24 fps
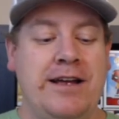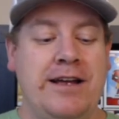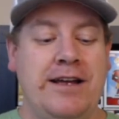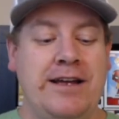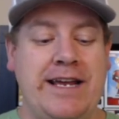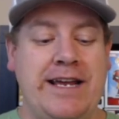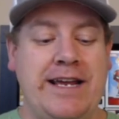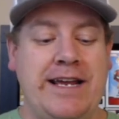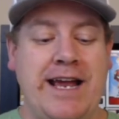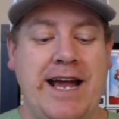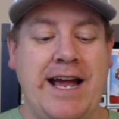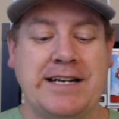
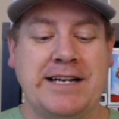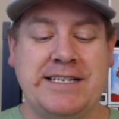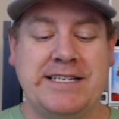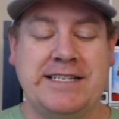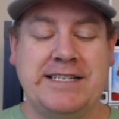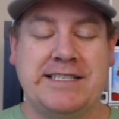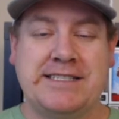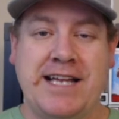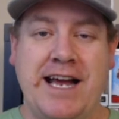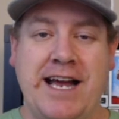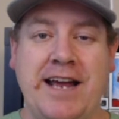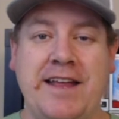he actually
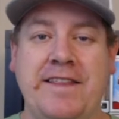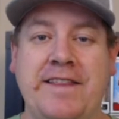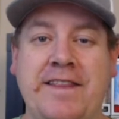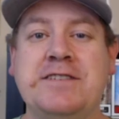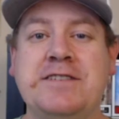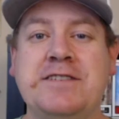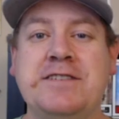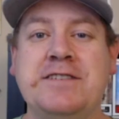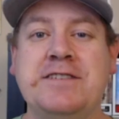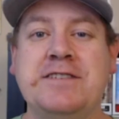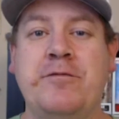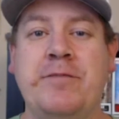signed
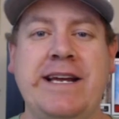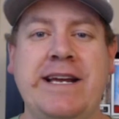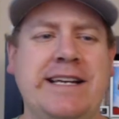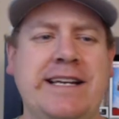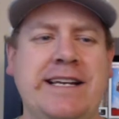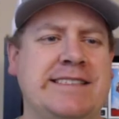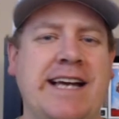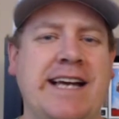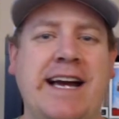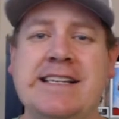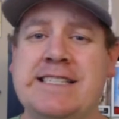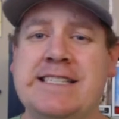this for me. He
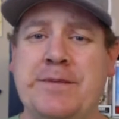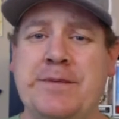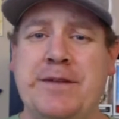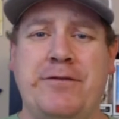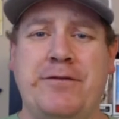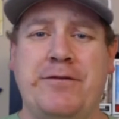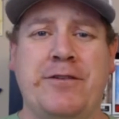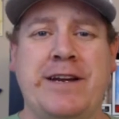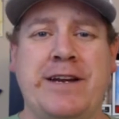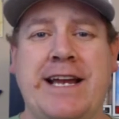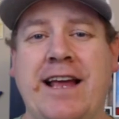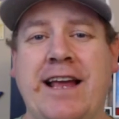signed something
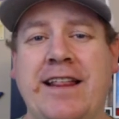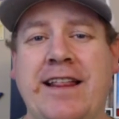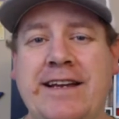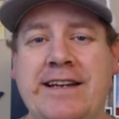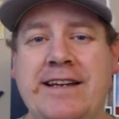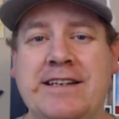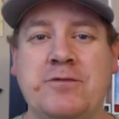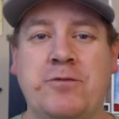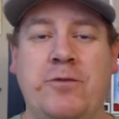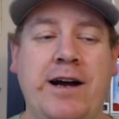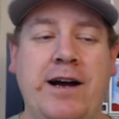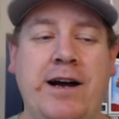for Kelly
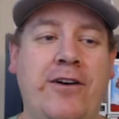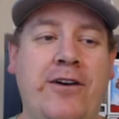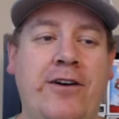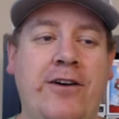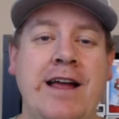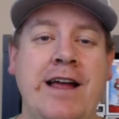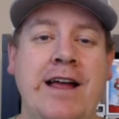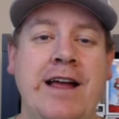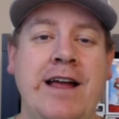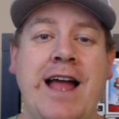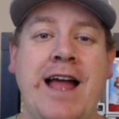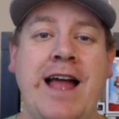as
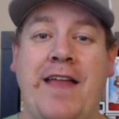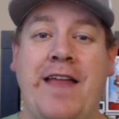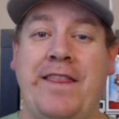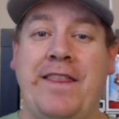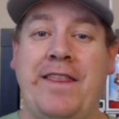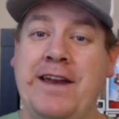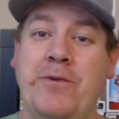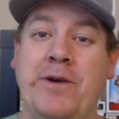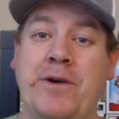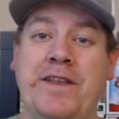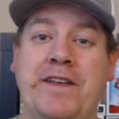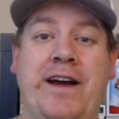well. And then
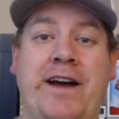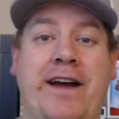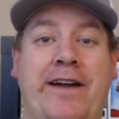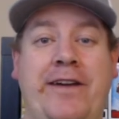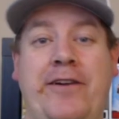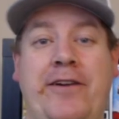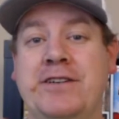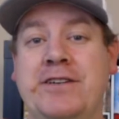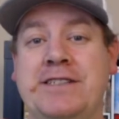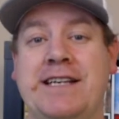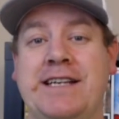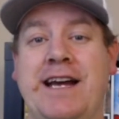he went the day. He
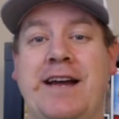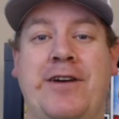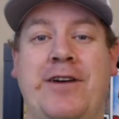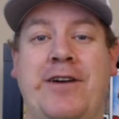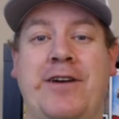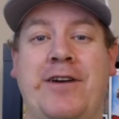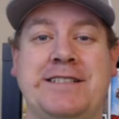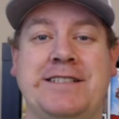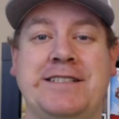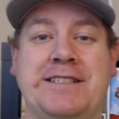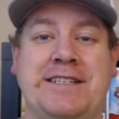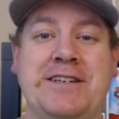only signed
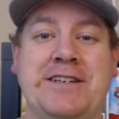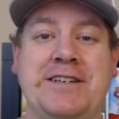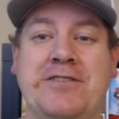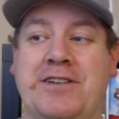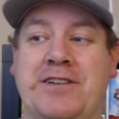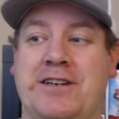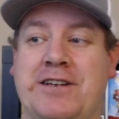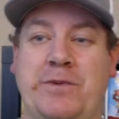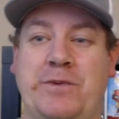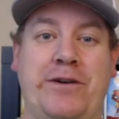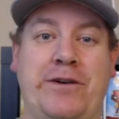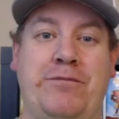for us too
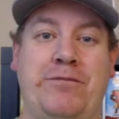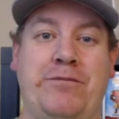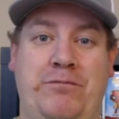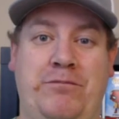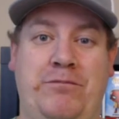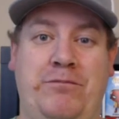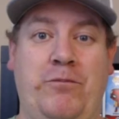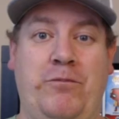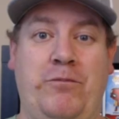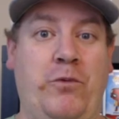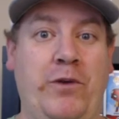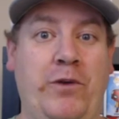because we were
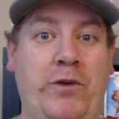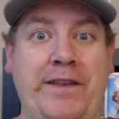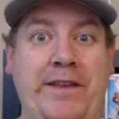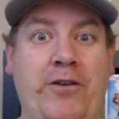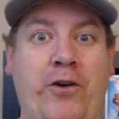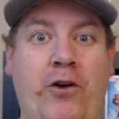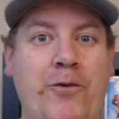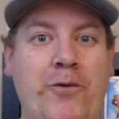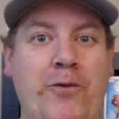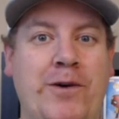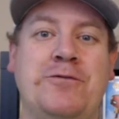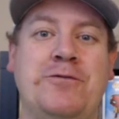really the
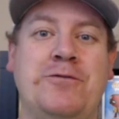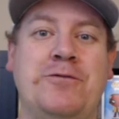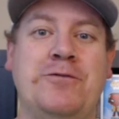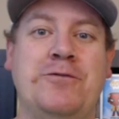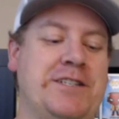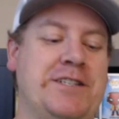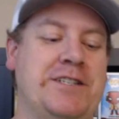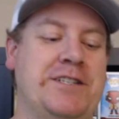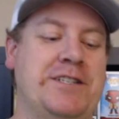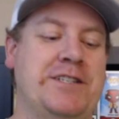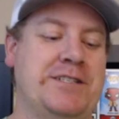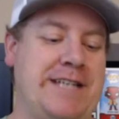only ones who
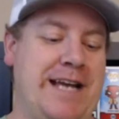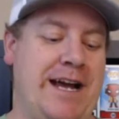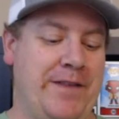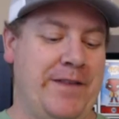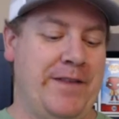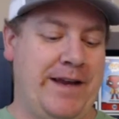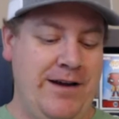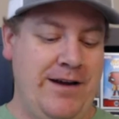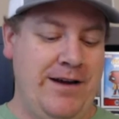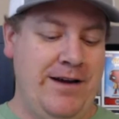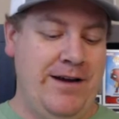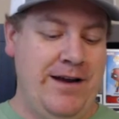rushed down
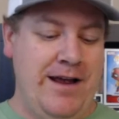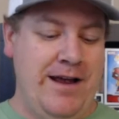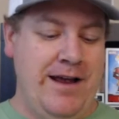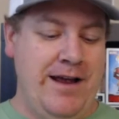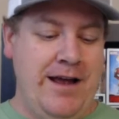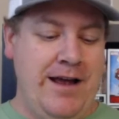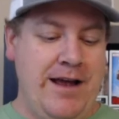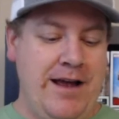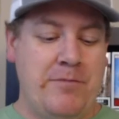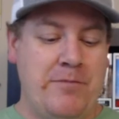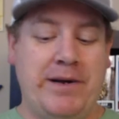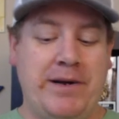there.
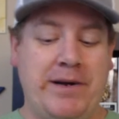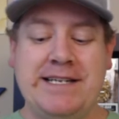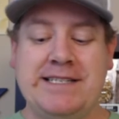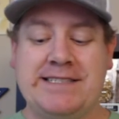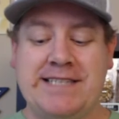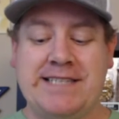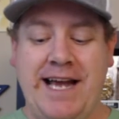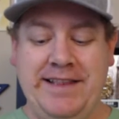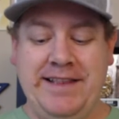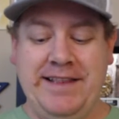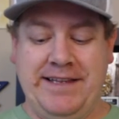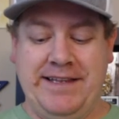But he
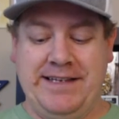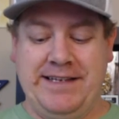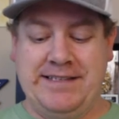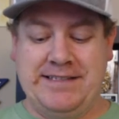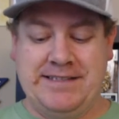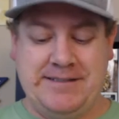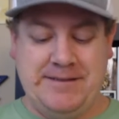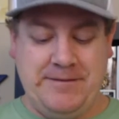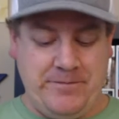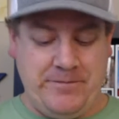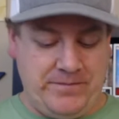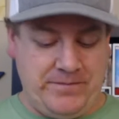signed
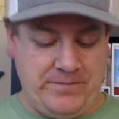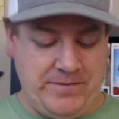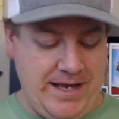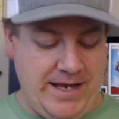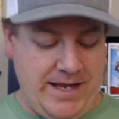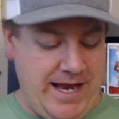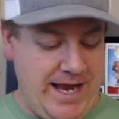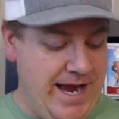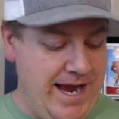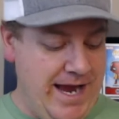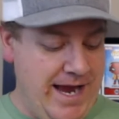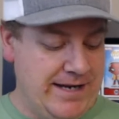this.
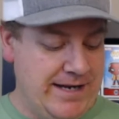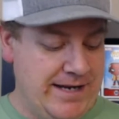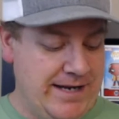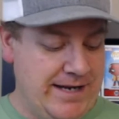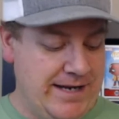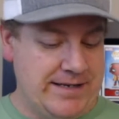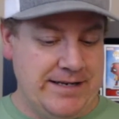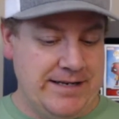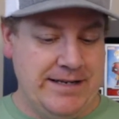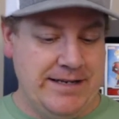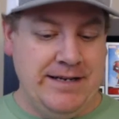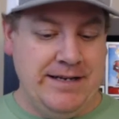
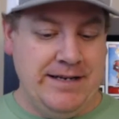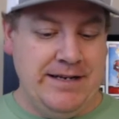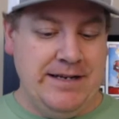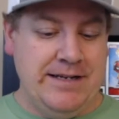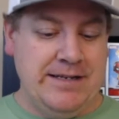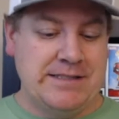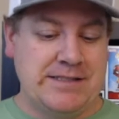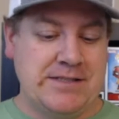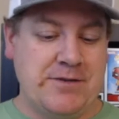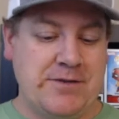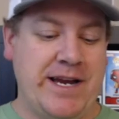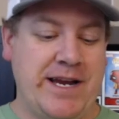And
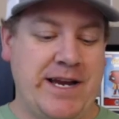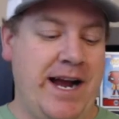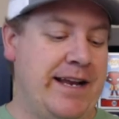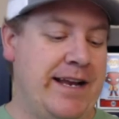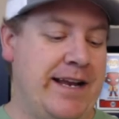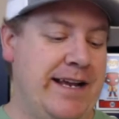so we got